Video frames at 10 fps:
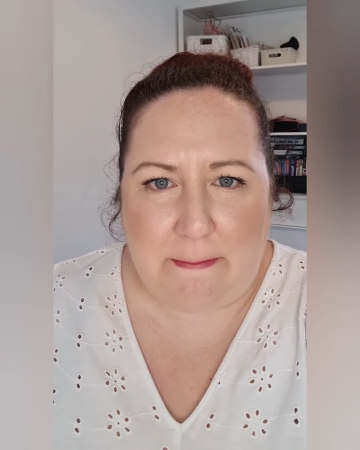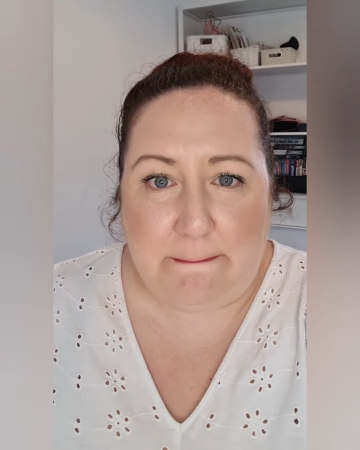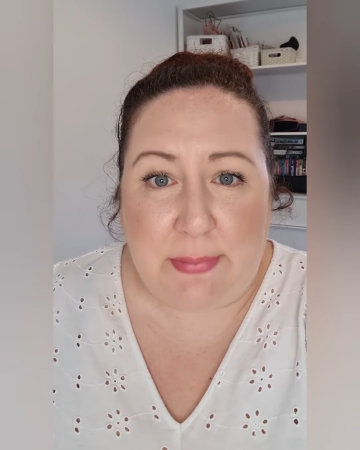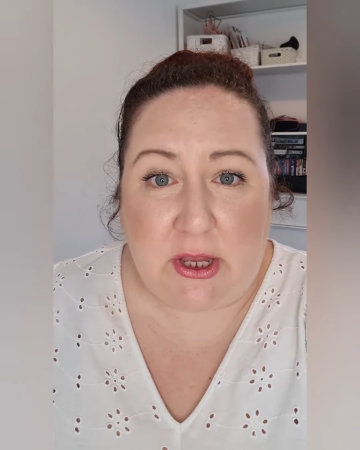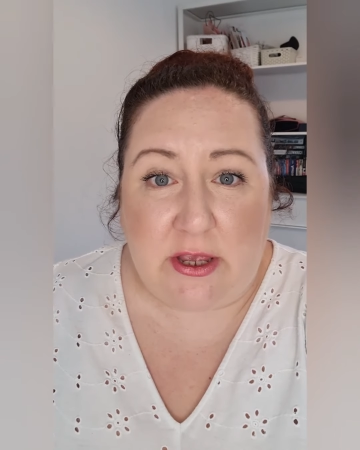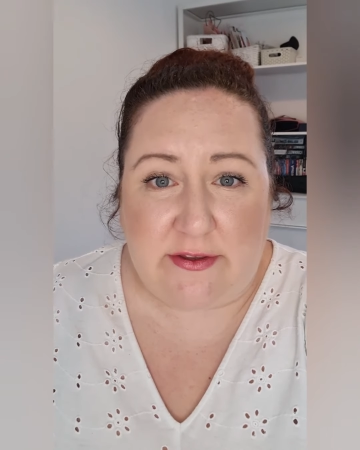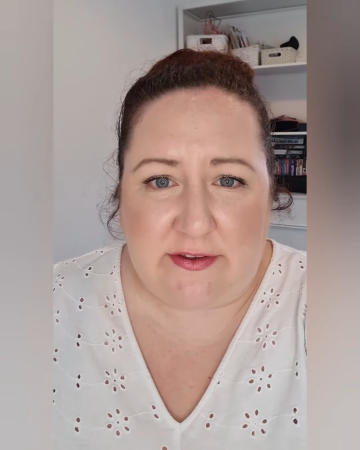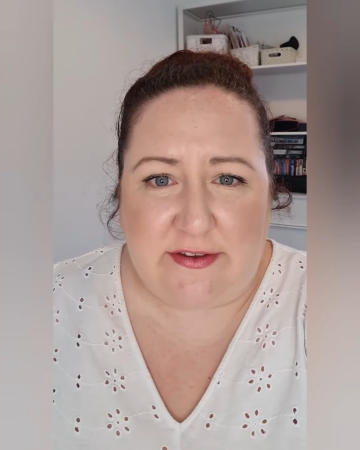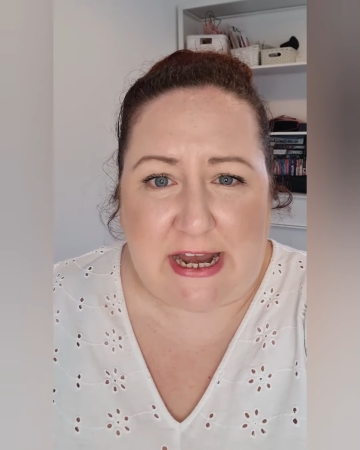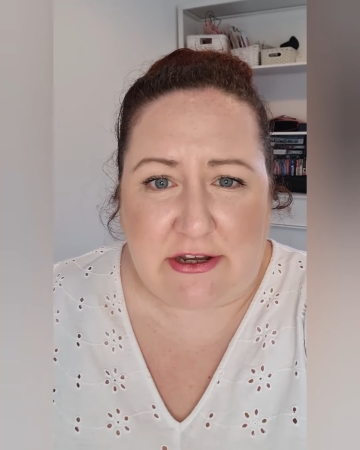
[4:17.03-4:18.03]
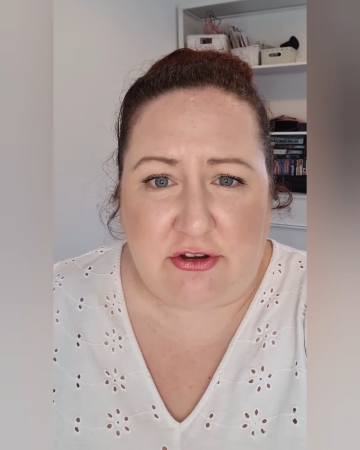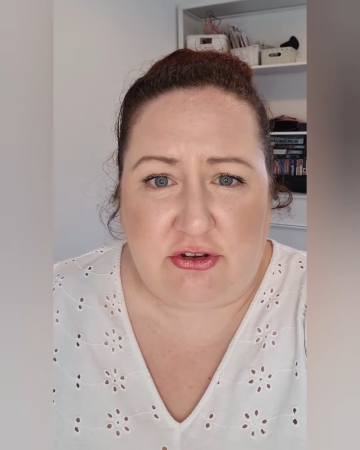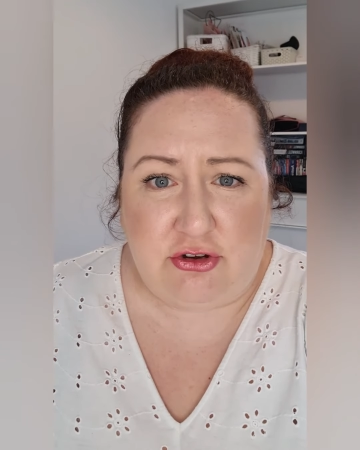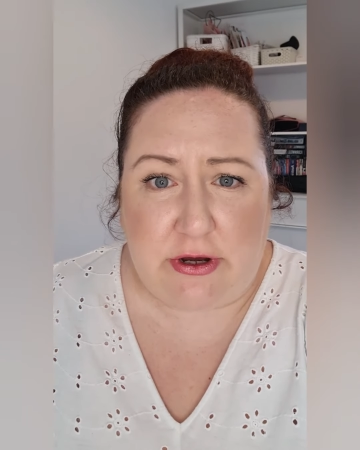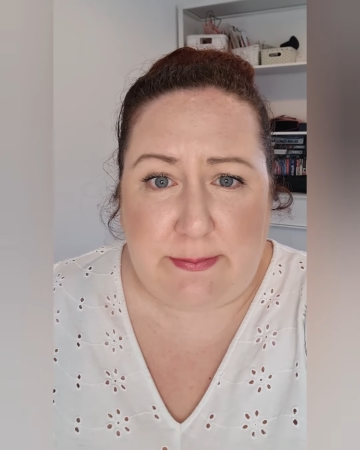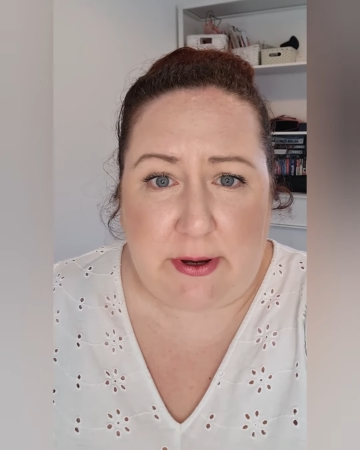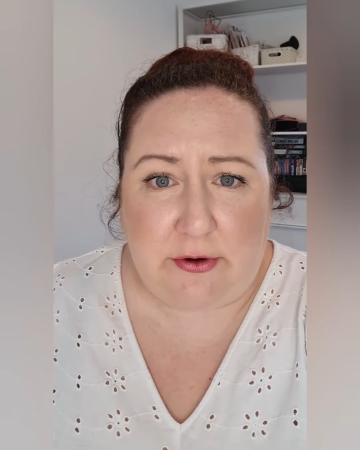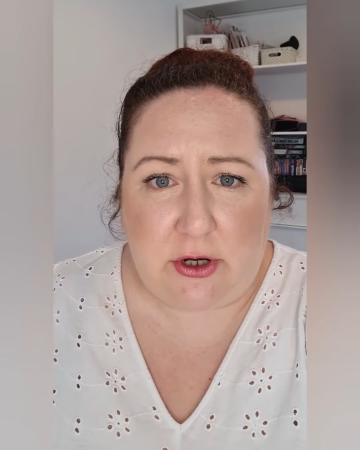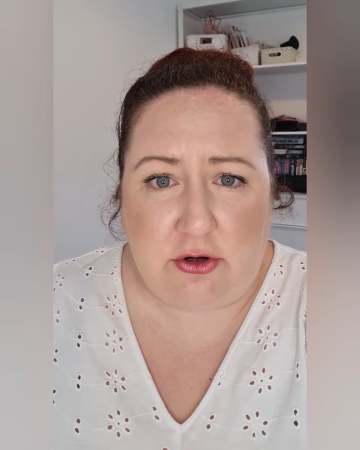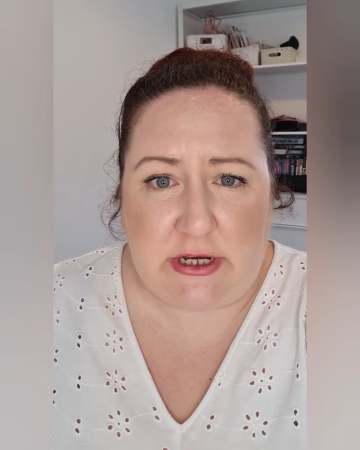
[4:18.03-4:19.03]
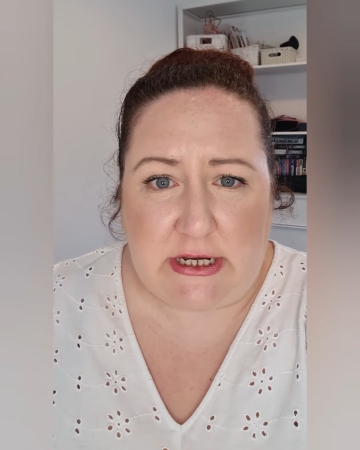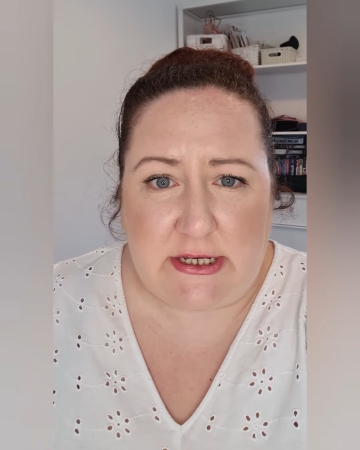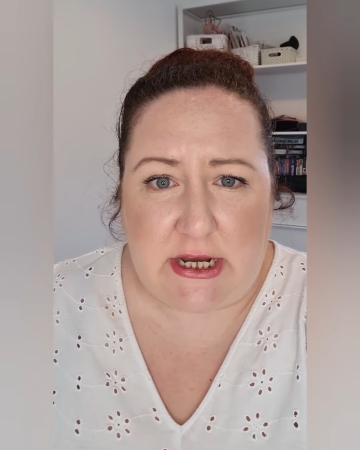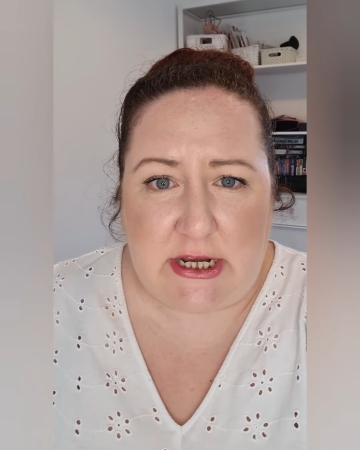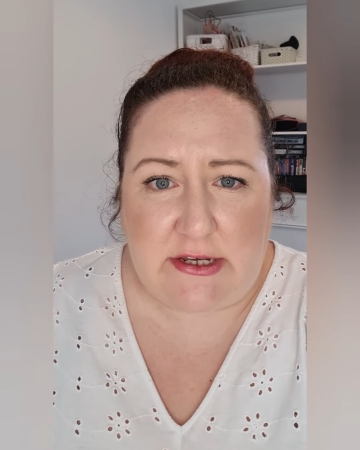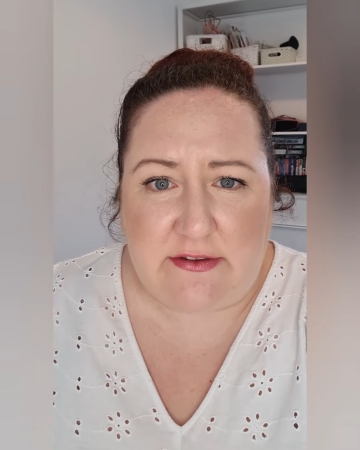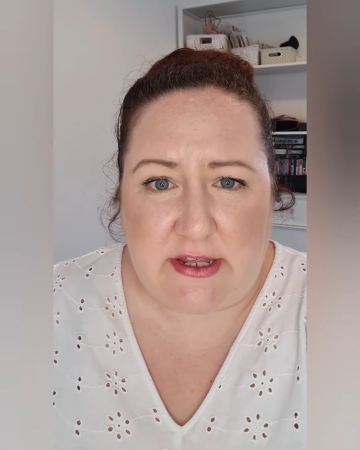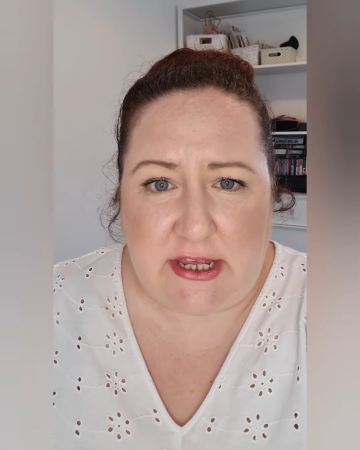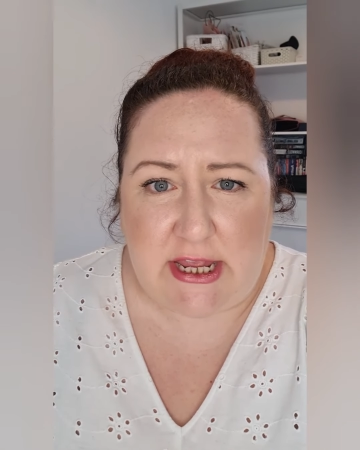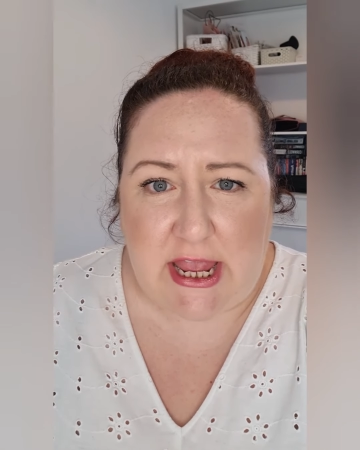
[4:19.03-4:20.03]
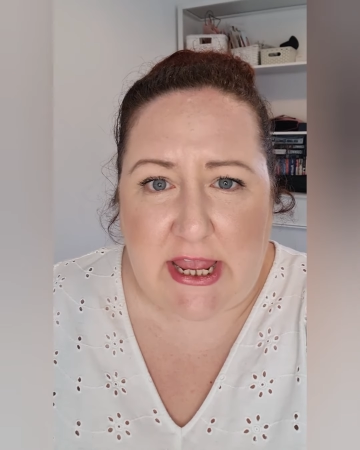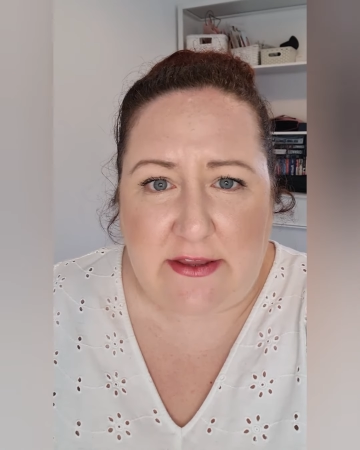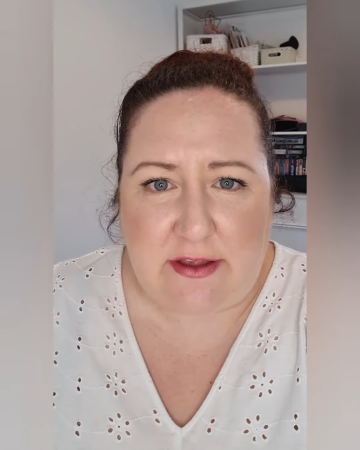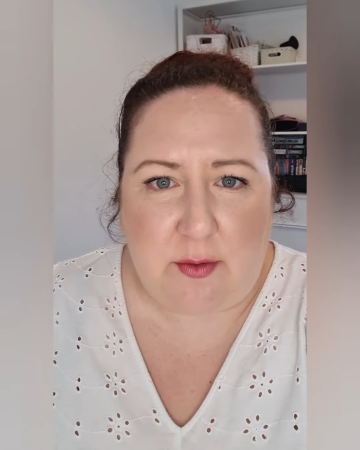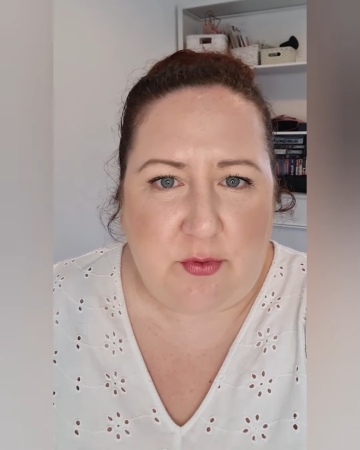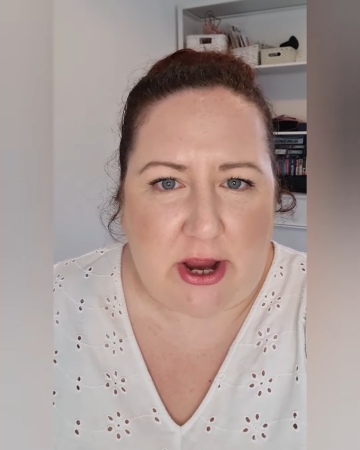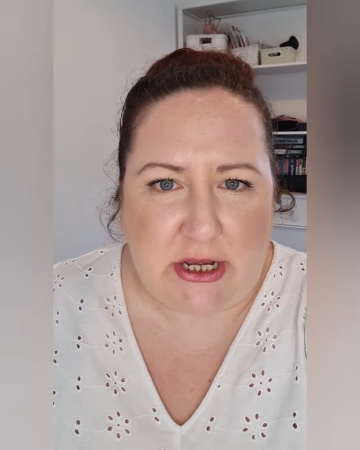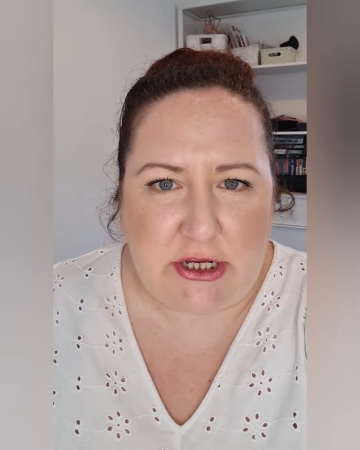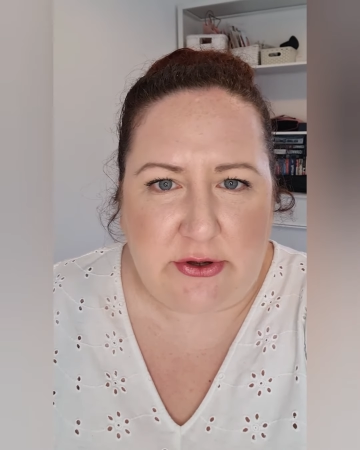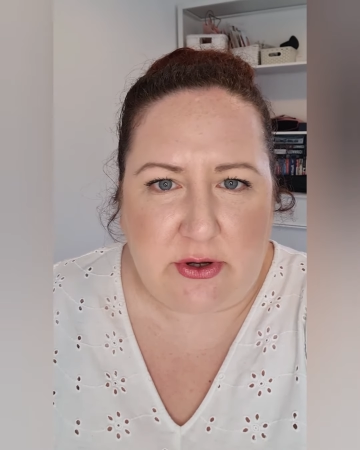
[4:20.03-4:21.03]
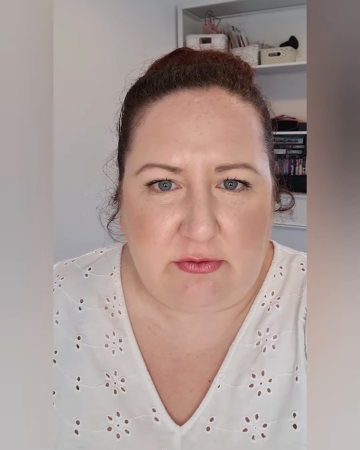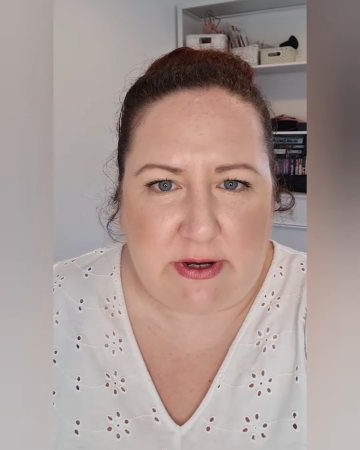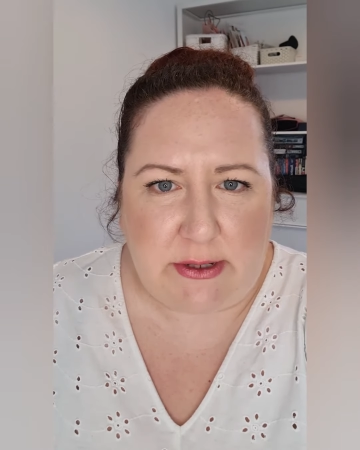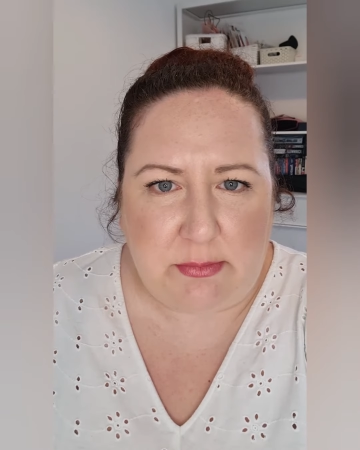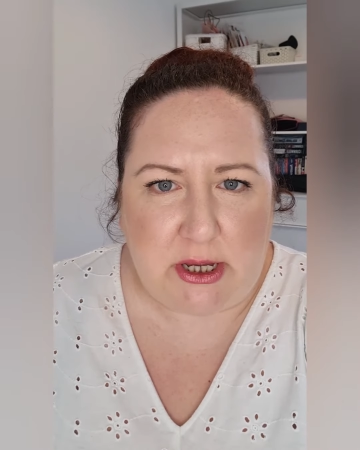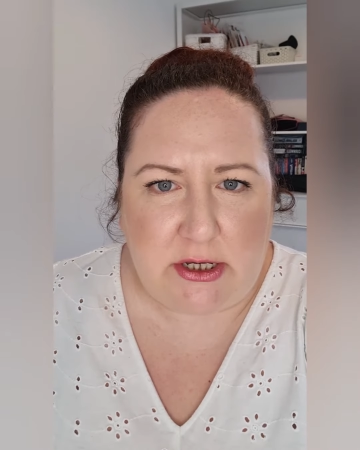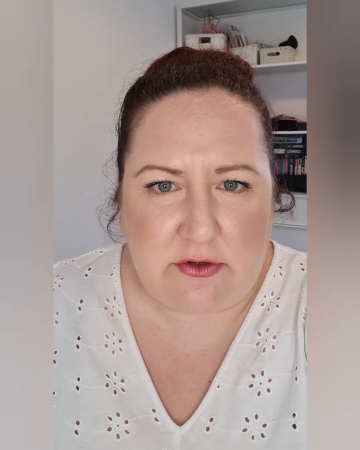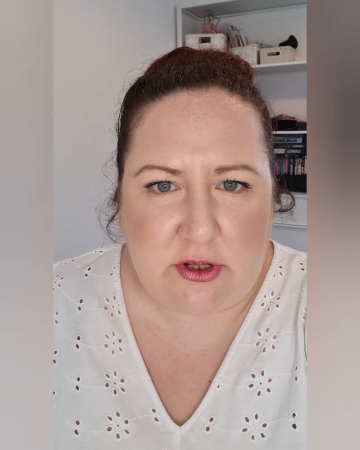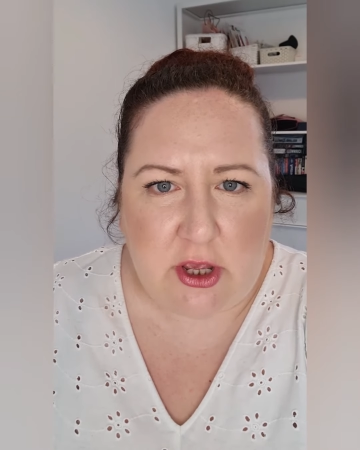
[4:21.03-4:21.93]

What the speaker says: Because a statutory periodic tenancy is a brand new agreement,